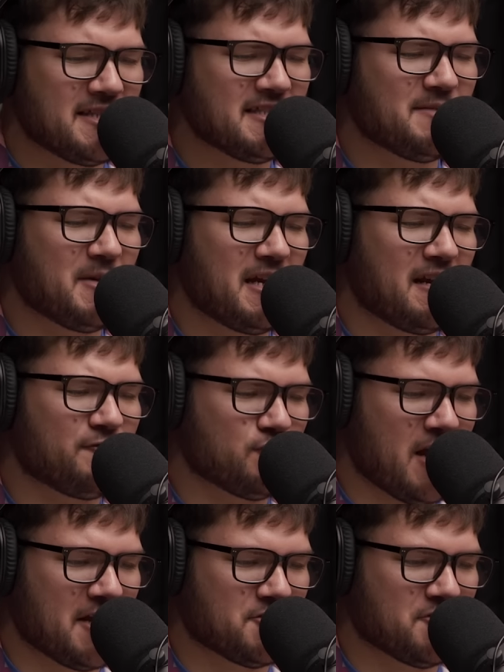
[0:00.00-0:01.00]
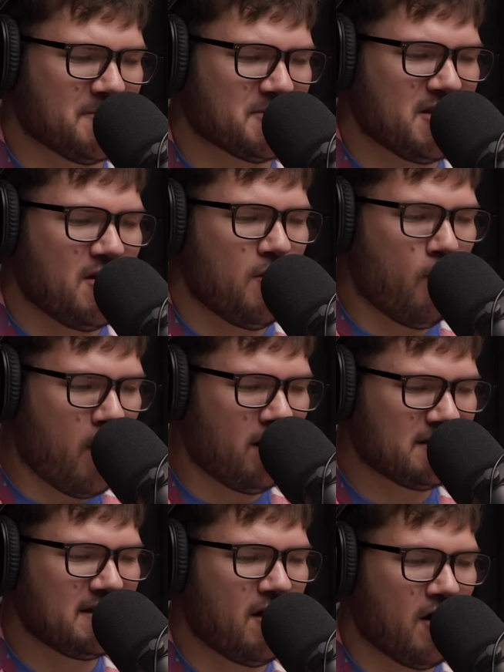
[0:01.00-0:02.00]
Since the beginning of drag strips,
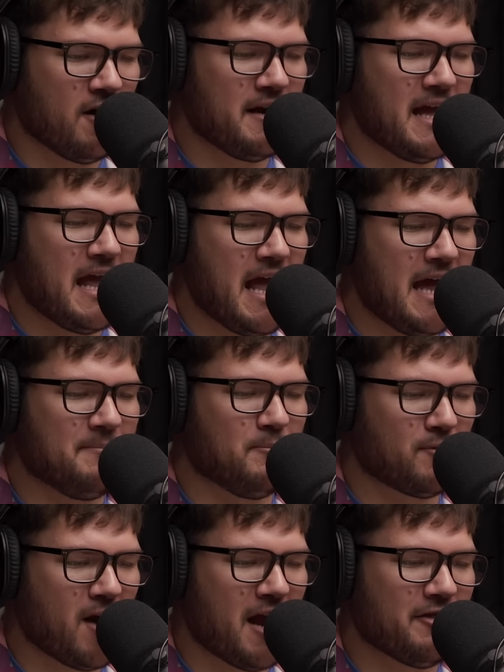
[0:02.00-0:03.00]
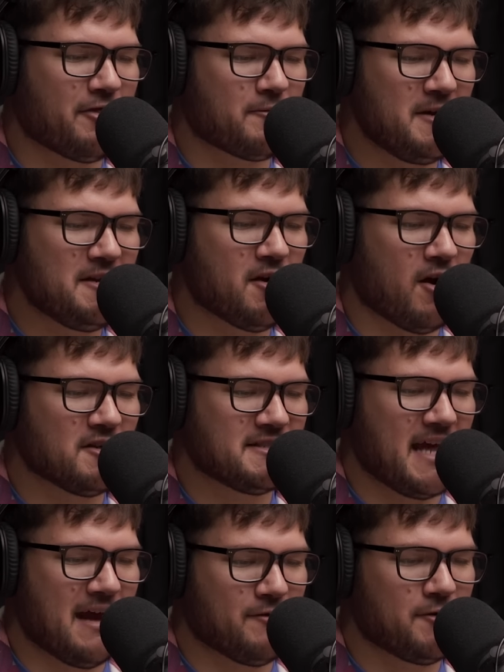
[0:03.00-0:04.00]
Walt and Art had brought 3 cars
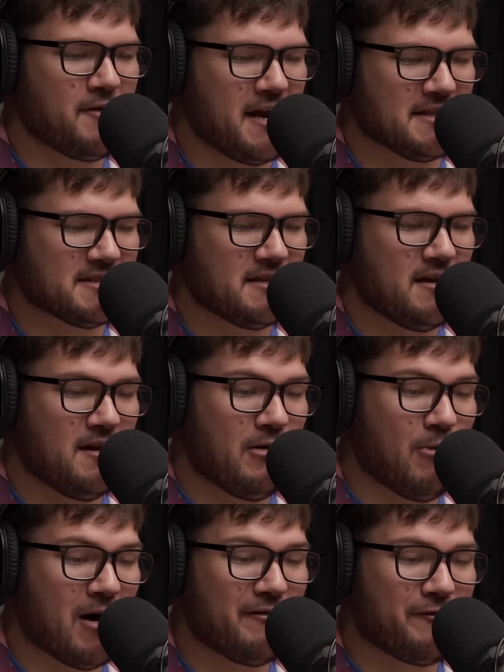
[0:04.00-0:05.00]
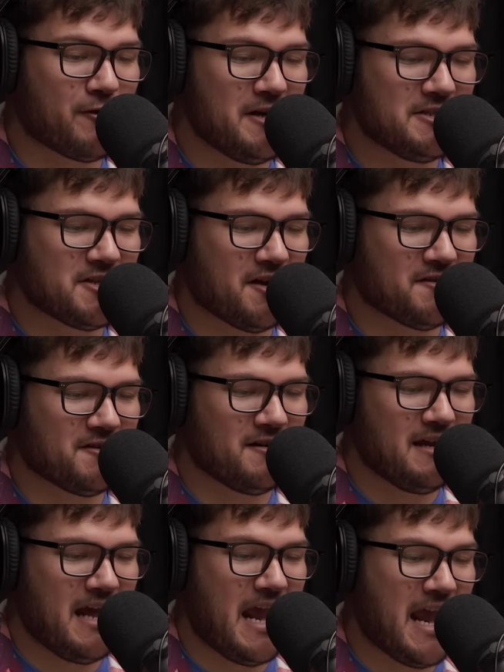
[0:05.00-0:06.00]
to every race, one for each
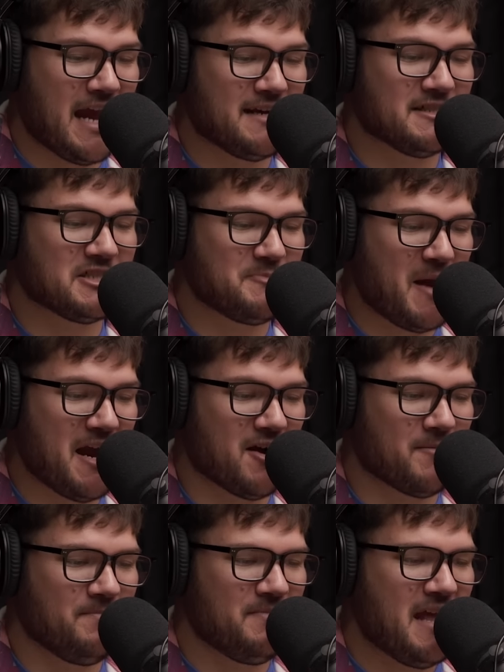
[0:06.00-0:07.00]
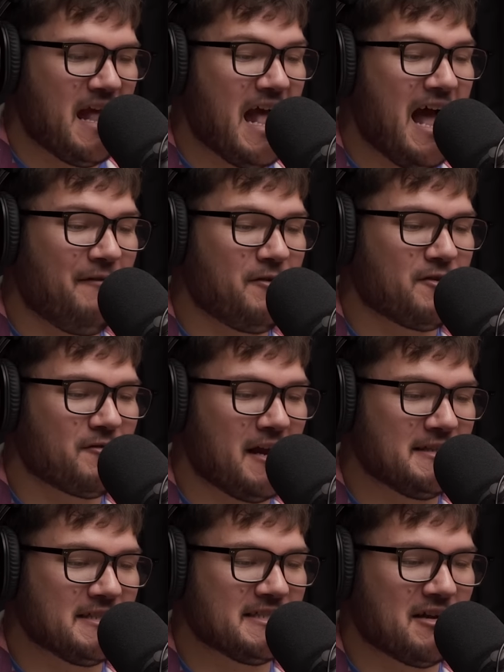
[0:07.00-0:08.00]
other and a spare. After the
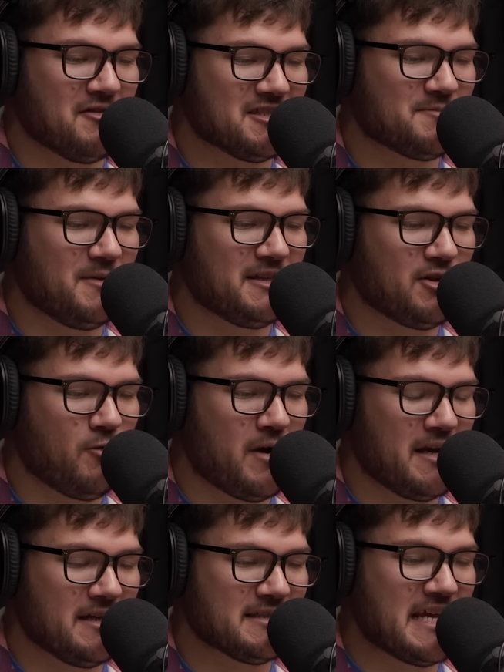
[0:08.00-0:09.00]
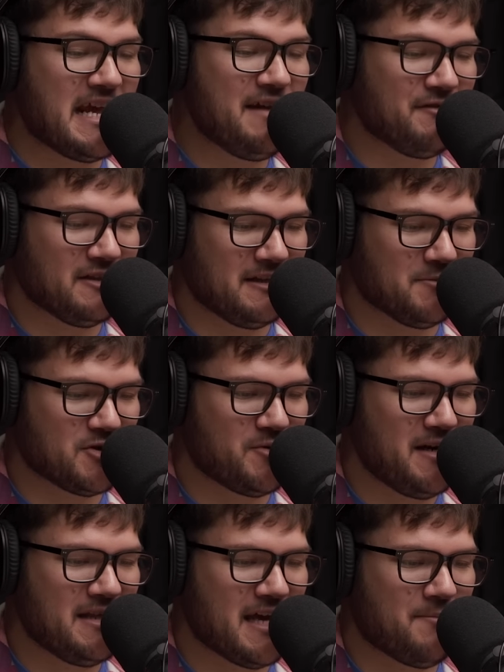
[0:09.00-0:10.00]
races, they would split the winnings evenly
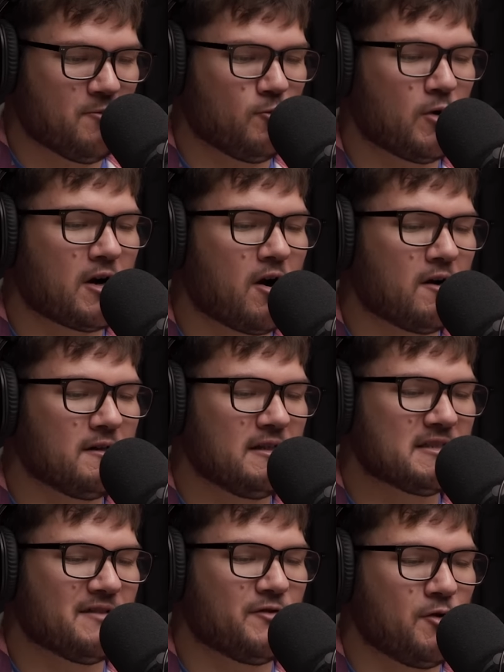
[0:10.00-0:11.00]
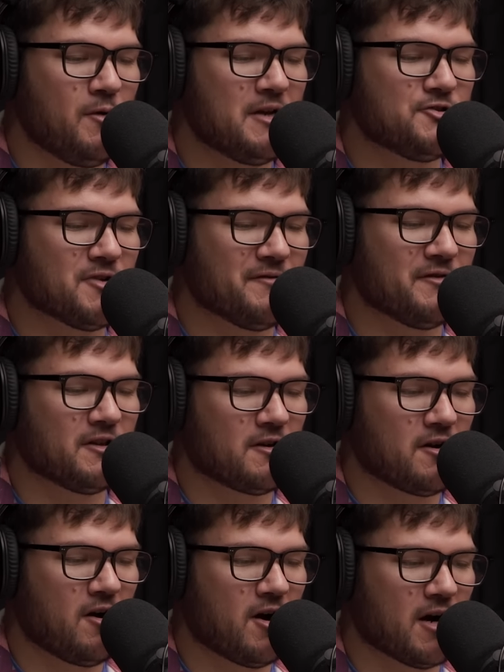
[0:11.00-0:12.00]
between them, regardless of who had driven the car.